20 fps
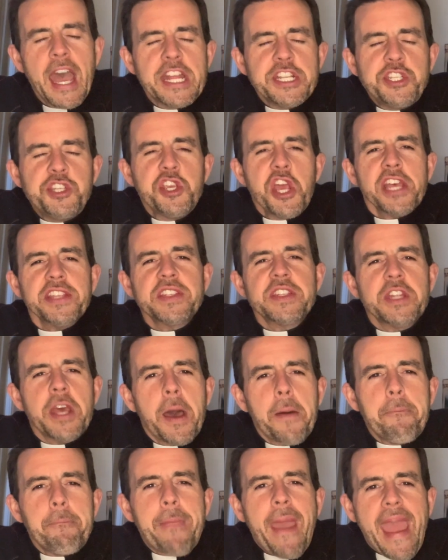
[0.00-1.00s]
Just
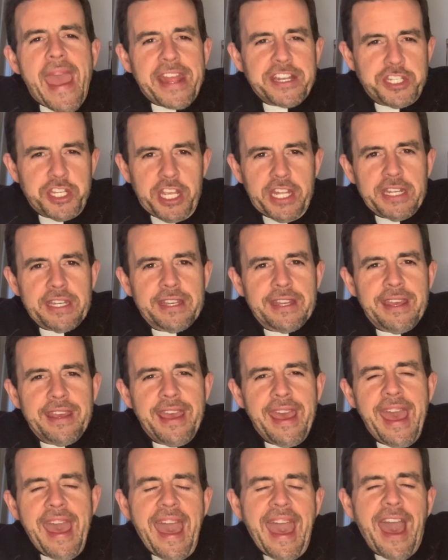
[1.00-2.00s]
imagine
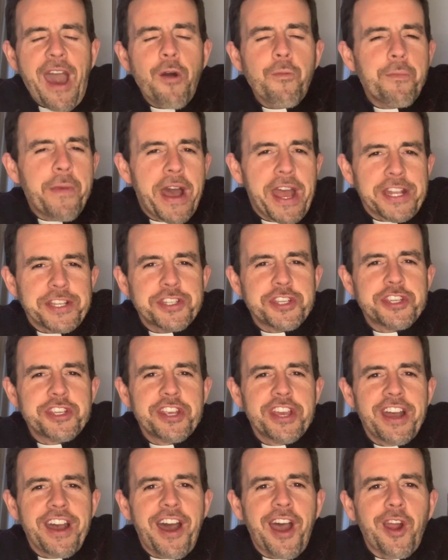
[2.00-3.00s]
how much
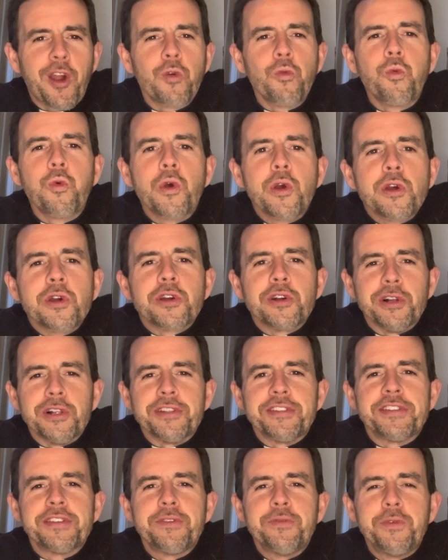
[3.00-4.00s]
our
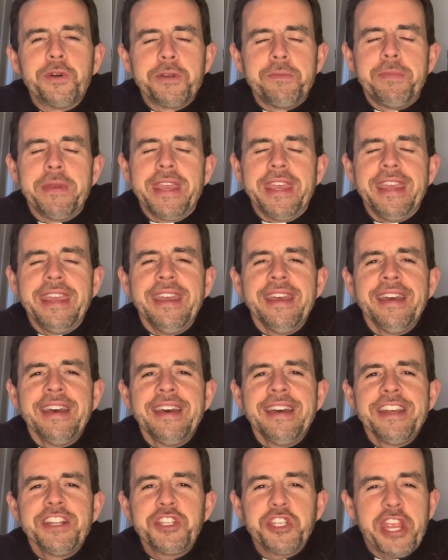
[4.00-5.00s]
world would be
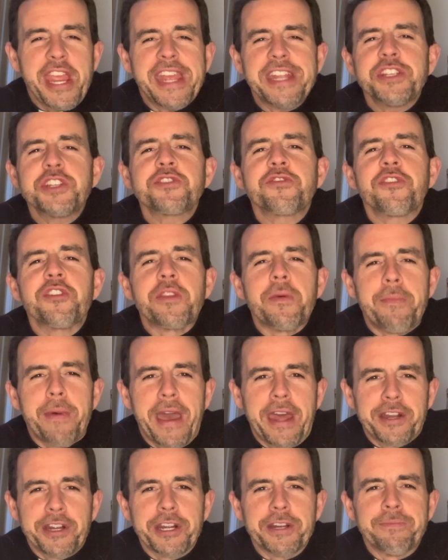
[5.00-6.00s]
changed for the
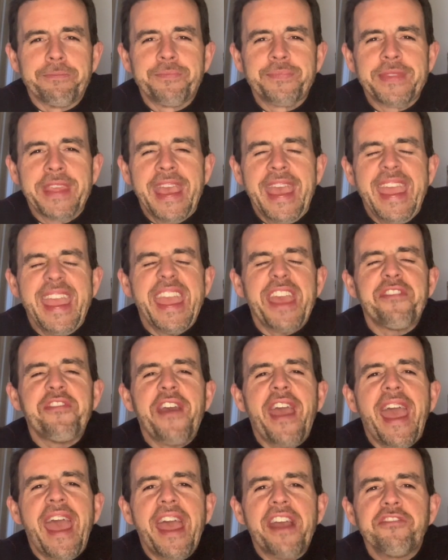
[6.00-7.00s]
better if
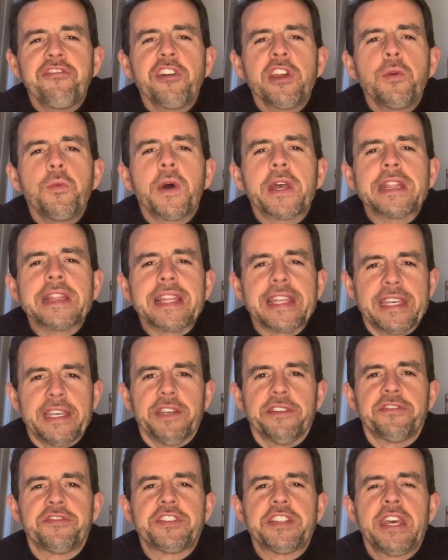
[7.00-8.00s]
everyone
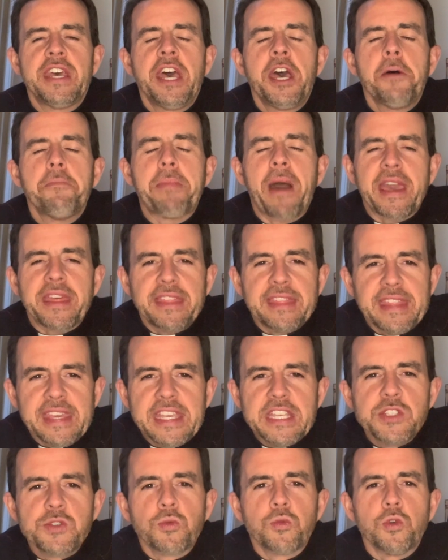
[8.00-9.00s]
lived by
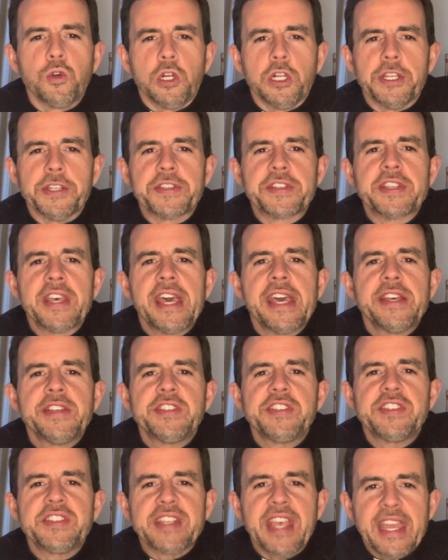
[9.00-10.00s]
these rules
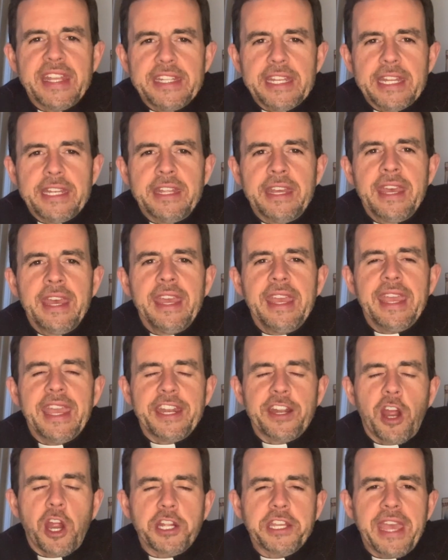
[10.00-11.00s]
stated
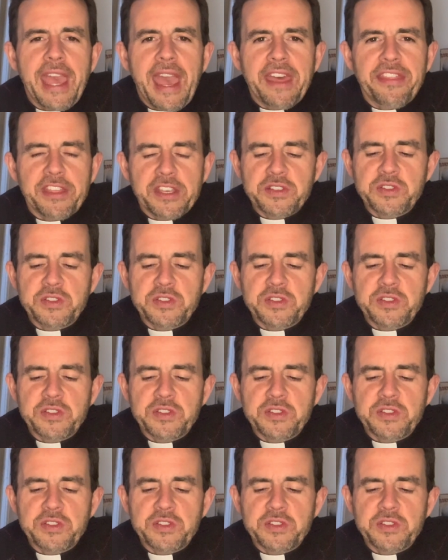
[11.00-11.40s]
in our Catholic